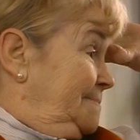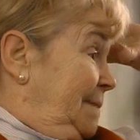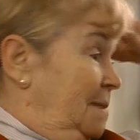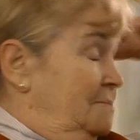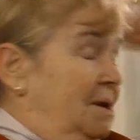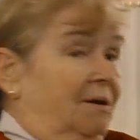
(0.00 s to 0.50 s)

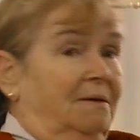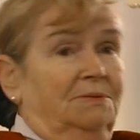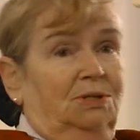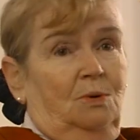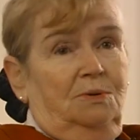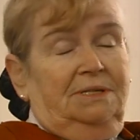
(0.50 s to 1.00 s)
and Mary
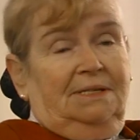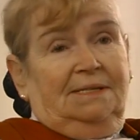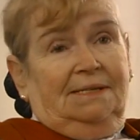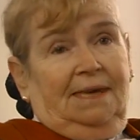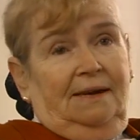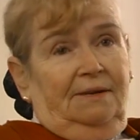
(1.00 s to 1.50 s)
was always a
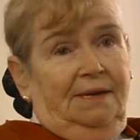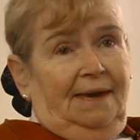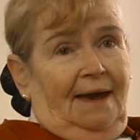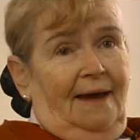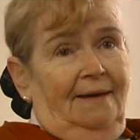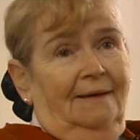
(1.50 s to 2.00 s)
scary
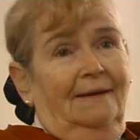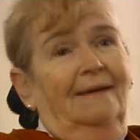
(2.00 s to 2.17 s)
cat.